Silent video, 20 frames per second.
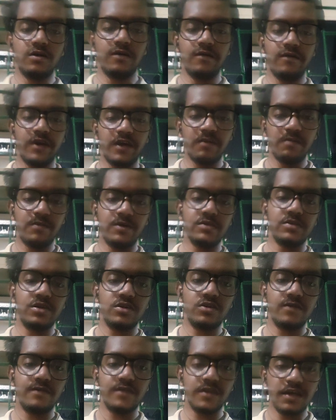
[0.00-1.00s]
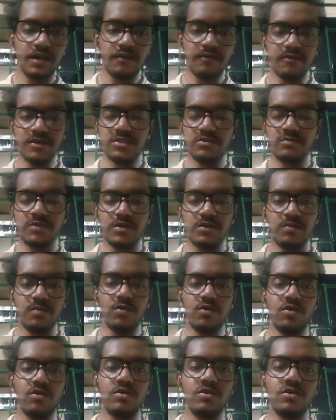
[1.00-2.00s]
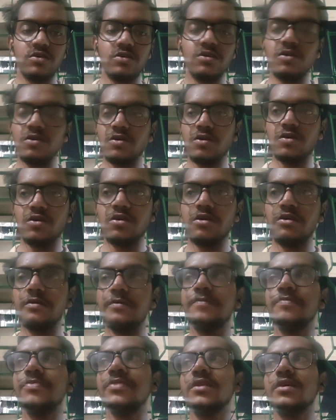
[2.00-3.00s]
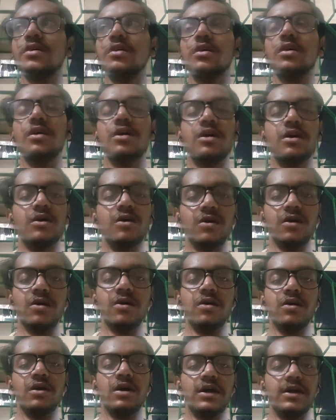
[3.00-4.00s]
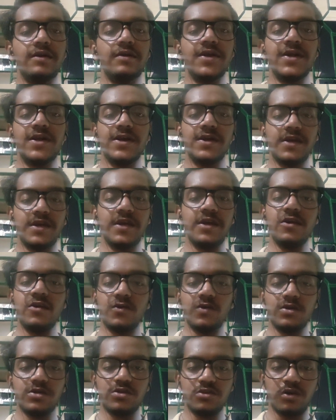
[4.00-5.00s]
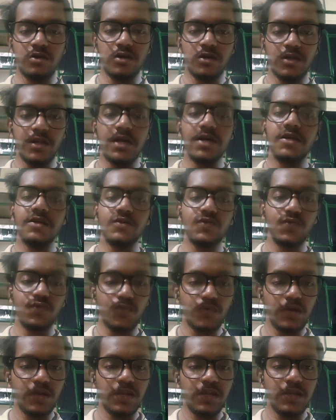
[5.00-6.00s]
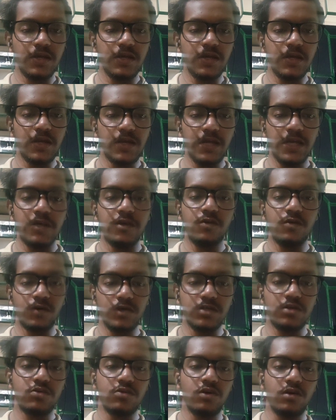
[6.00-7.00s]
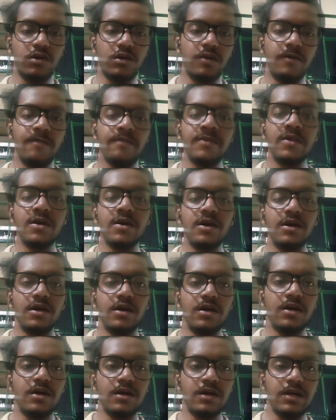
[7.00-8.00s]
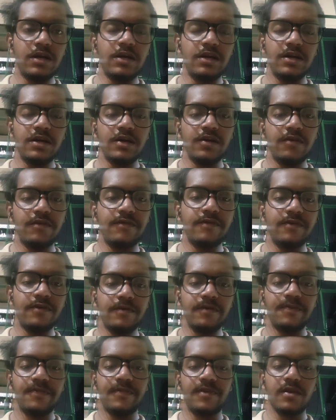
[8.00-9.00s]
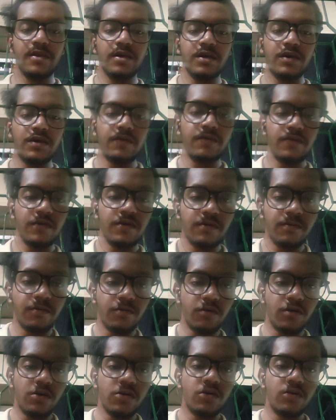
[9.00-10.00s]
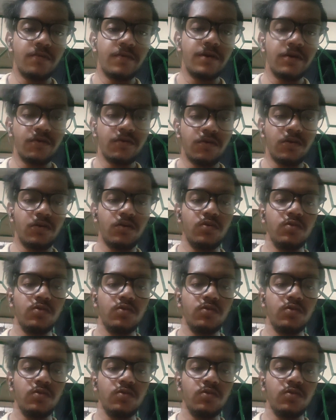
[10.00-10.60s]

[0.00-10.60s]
5% of the investment brought or 100k US dollar, that is 1 lakh US dollar. And if a body corporate want